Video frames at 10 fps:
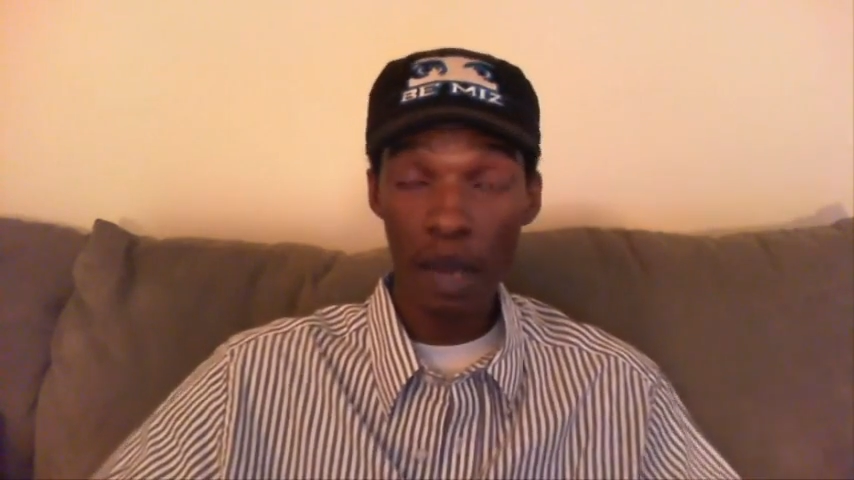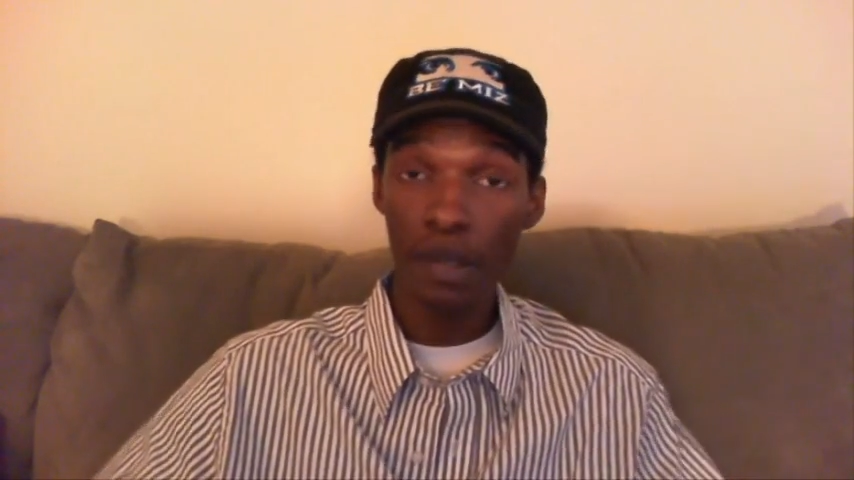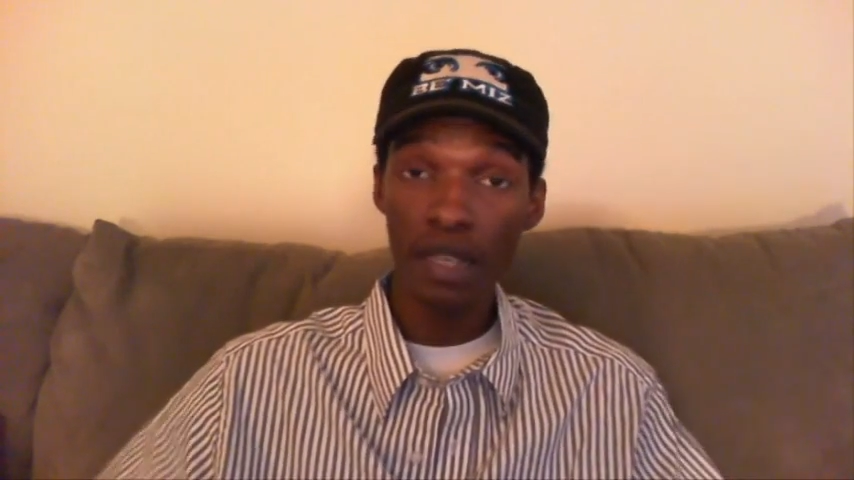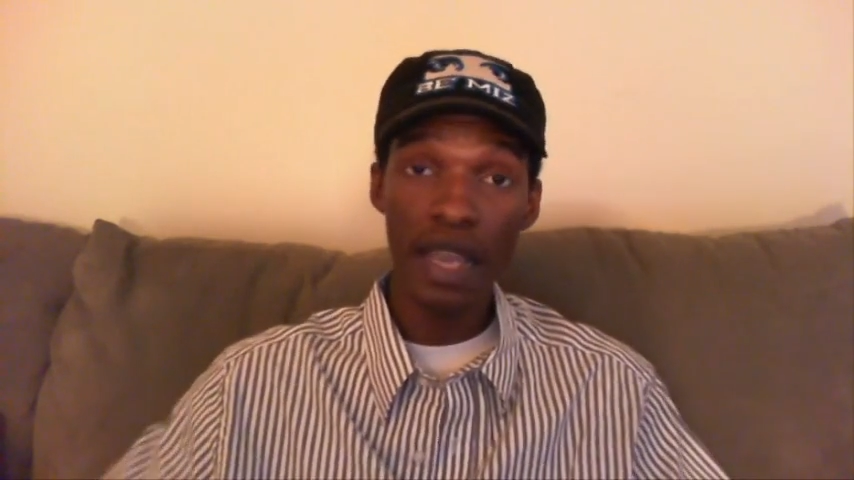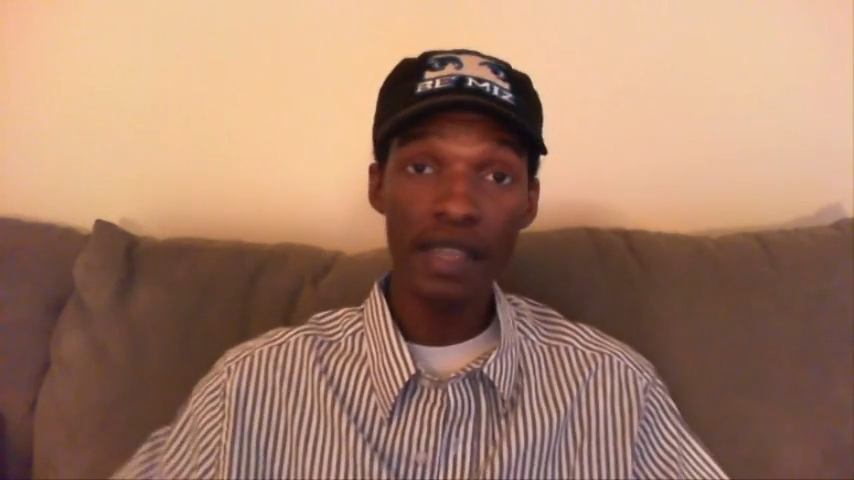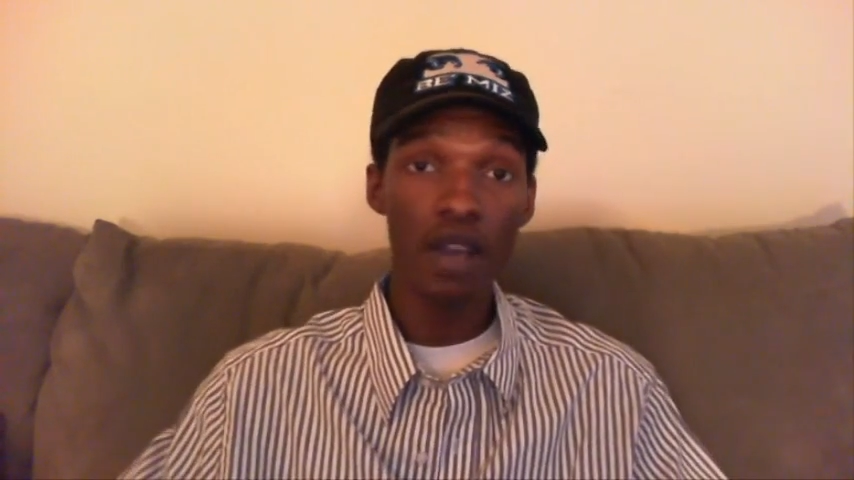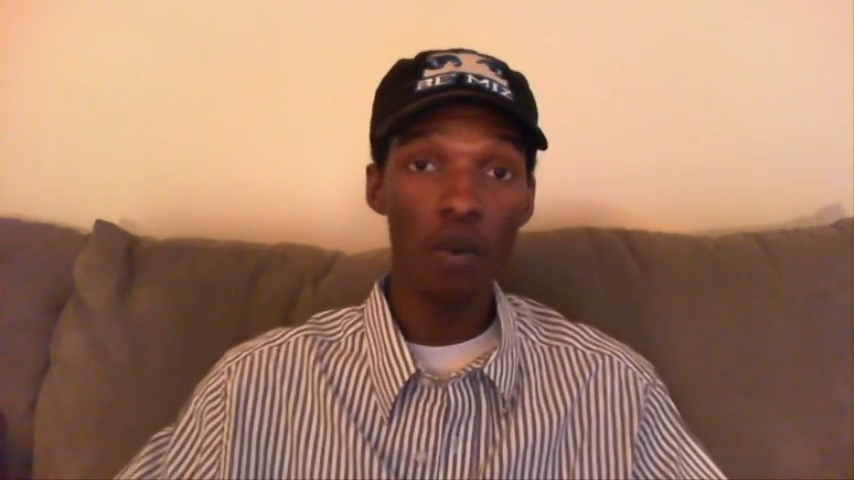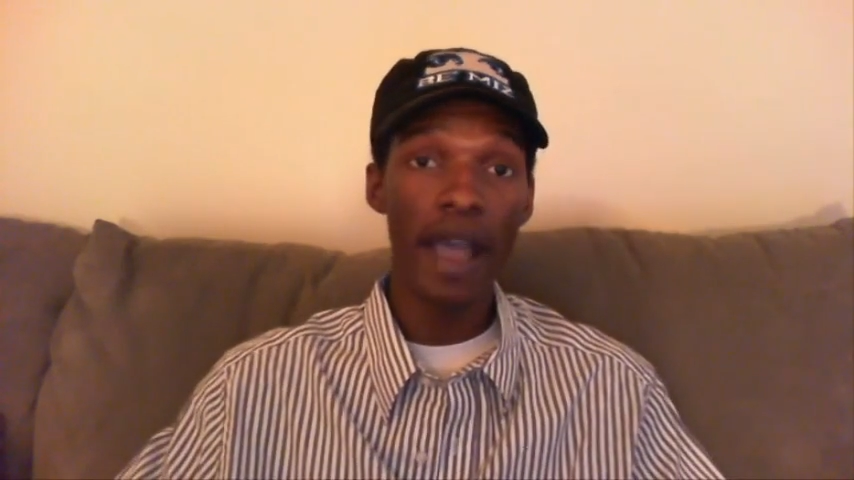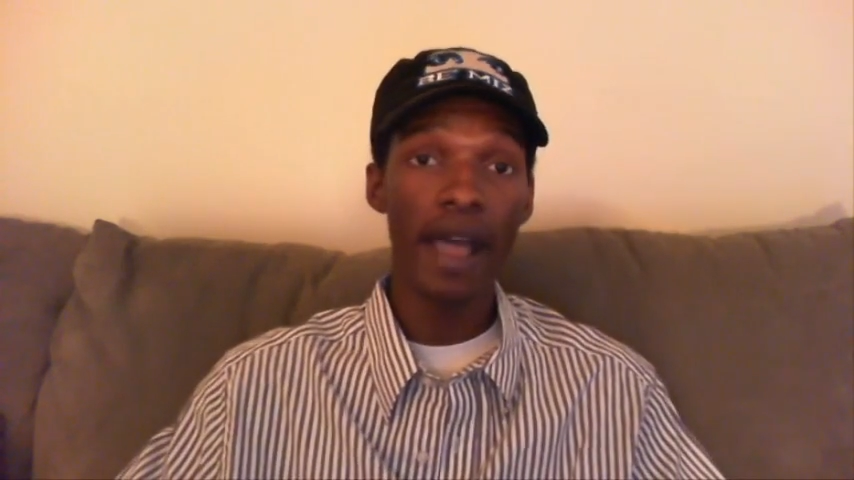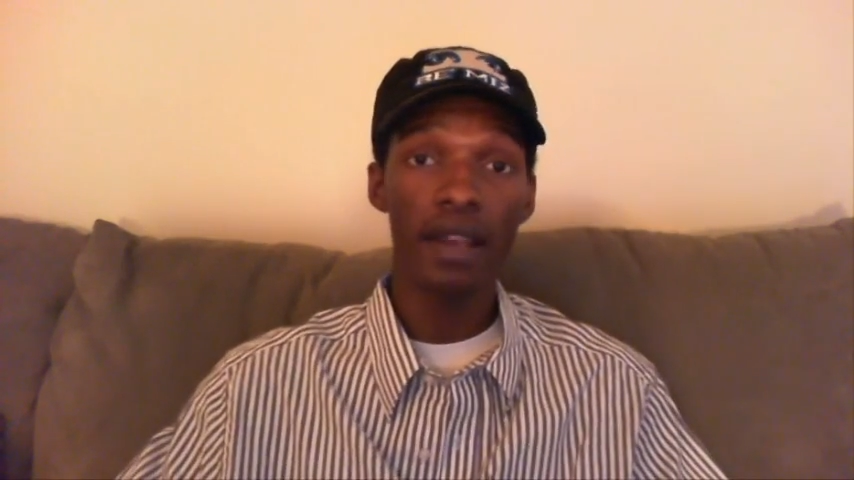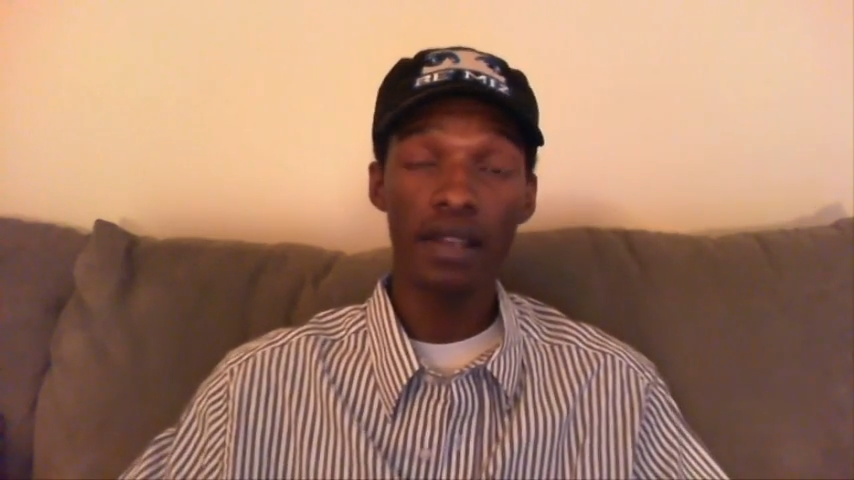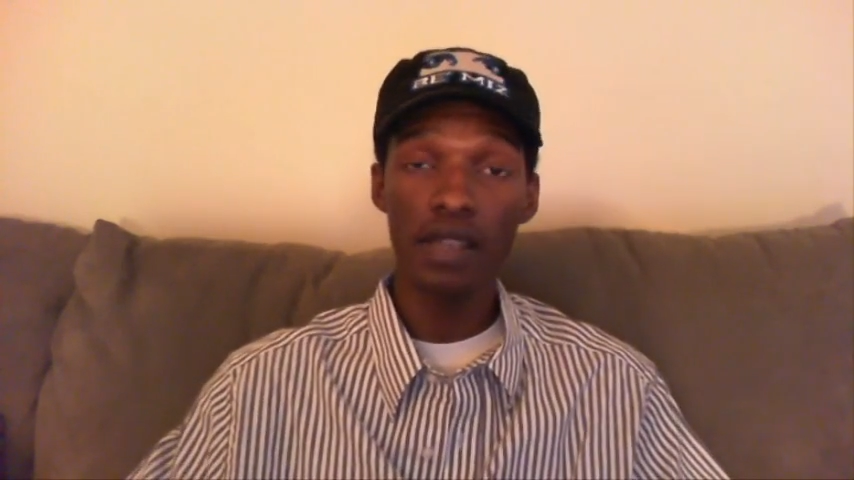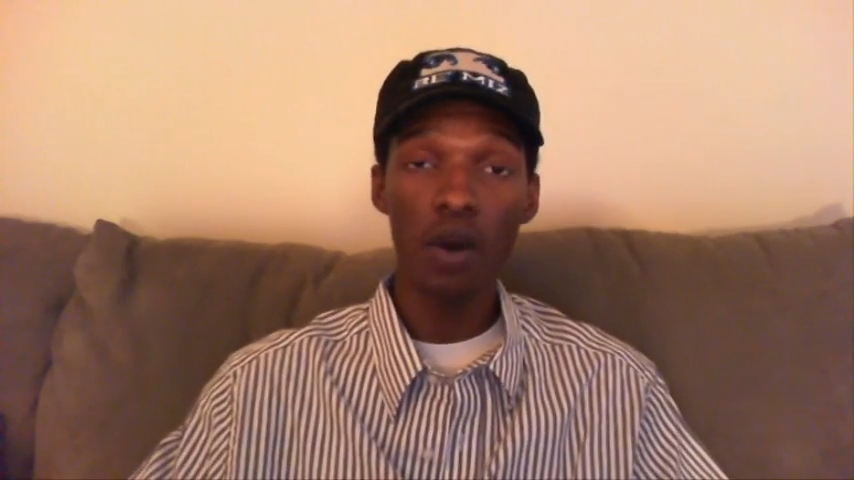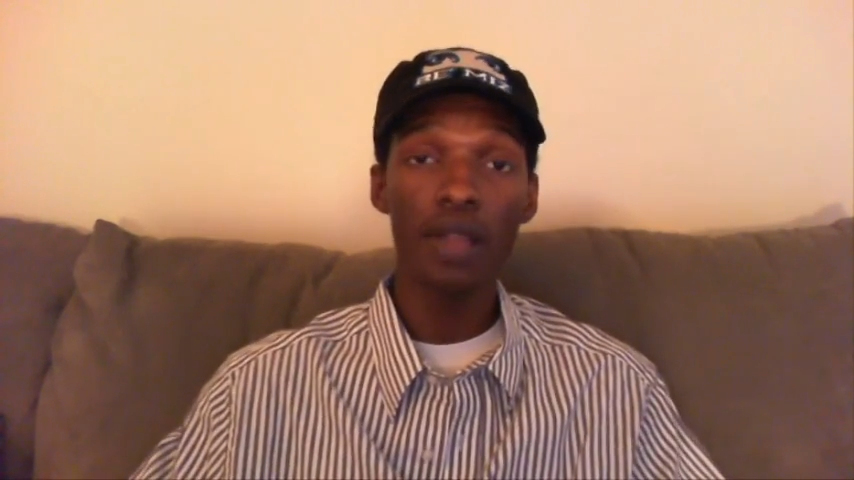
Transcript: couple of days ago at Hell in a Cell.